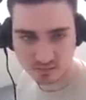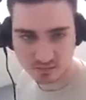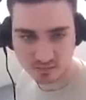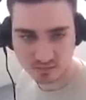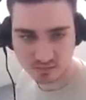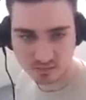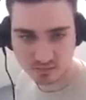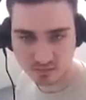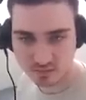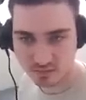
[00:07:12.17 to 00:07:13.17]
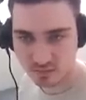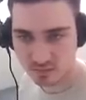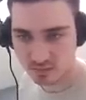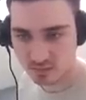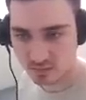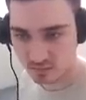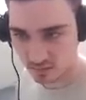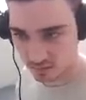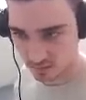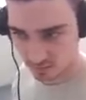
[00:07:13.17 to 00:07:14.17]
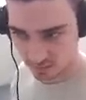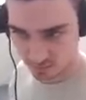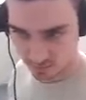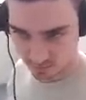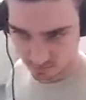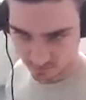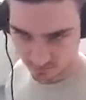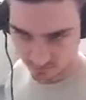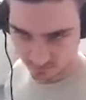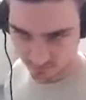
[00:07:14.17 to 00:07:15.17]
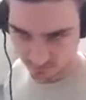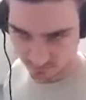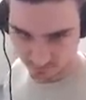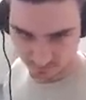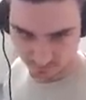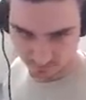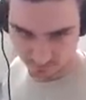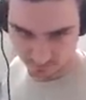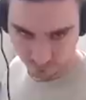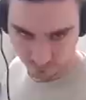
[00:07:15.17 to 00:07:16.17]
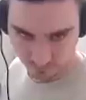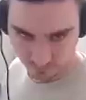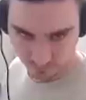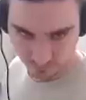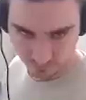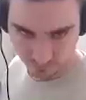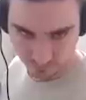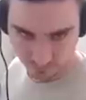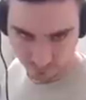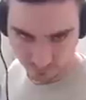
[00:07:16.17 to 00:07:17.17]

Nobody speaks.